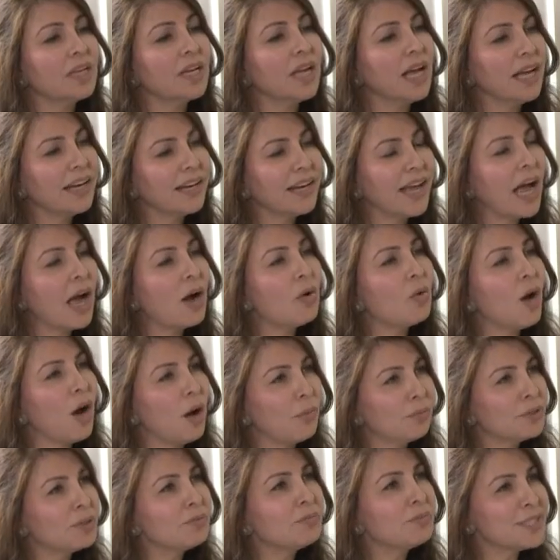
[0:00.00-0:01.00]
And how
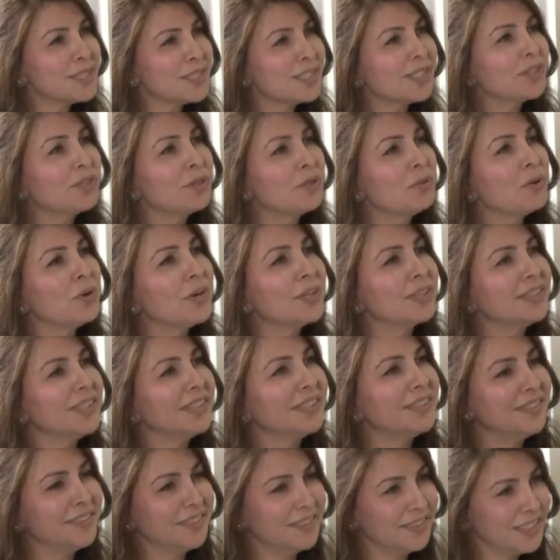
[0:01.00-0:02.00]
optimistic you are
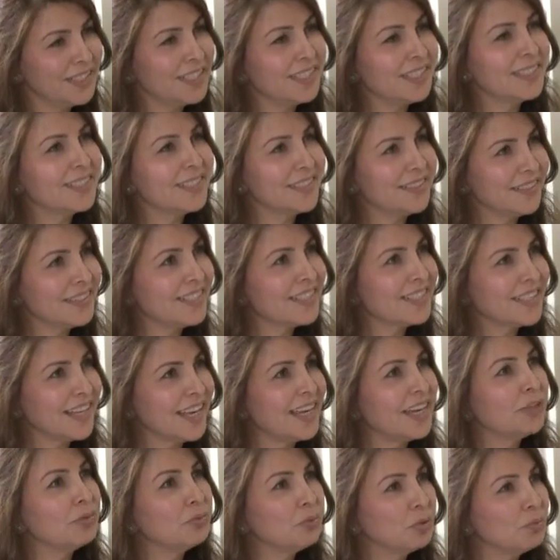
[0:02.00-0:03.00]
that this
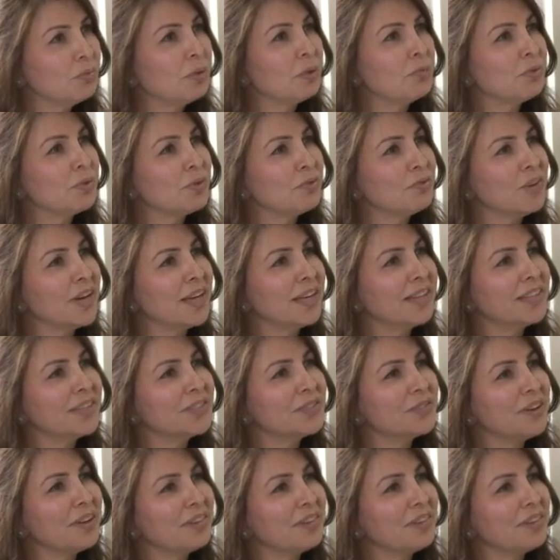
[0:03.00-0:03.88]
aid will be provided to